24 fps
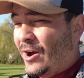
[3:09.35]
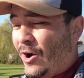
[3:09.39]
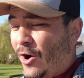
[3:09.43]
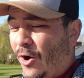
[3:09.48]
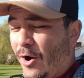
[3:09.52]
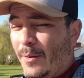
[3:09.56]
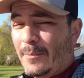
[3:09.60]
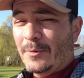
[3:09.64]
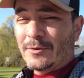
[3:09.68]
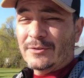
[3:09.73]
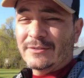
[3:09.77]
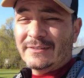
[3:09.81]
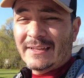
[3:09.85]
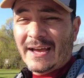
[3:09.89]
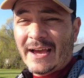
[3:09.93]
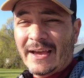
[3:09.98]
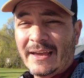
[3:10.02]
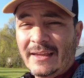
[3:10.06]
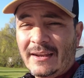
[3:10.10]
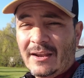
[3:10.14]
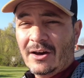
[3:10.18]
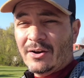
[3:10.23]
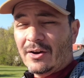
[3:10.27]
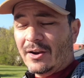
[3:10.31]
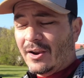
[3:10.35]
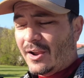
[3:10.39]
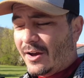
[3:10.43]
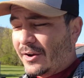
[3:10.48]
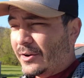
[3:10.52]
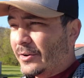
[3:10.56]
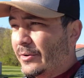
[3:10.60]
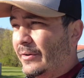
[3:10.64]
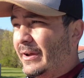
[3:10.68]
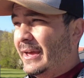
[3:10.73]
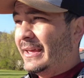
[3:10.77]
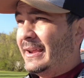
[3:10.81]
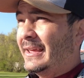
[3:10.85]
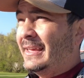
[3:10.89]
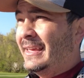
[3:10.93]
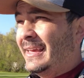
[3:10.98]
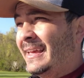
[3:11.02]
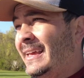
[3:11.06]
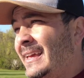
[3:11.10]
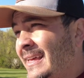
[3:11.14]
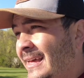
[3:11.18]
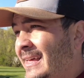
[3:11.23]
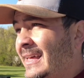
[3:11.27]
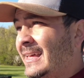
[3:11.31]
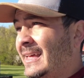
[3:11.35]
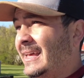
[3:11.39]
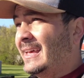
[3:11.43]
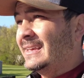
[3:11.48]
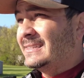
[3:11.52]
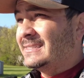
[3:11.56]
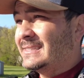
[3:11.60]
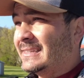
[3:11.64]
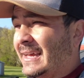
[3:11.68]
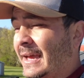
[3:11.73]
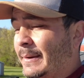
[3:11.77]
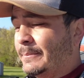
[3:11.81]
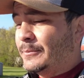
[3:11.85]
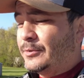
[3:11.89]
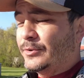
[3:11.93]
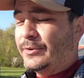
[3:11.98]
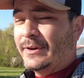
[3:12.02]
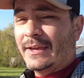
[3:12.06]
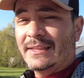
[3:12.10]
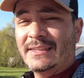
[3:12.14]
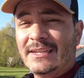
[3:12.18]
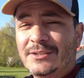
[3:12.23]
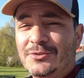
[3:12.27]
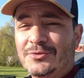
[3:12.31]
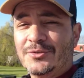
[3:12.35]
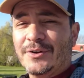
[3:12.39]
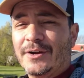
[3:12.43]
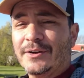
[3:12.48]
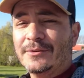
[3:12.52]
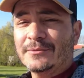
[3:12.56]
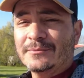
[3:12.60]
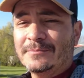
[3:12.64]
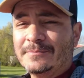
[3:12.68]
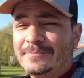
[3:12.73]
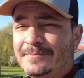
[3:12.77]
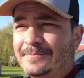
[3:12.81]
almost 9 o'clock already. It's time to hit the trail.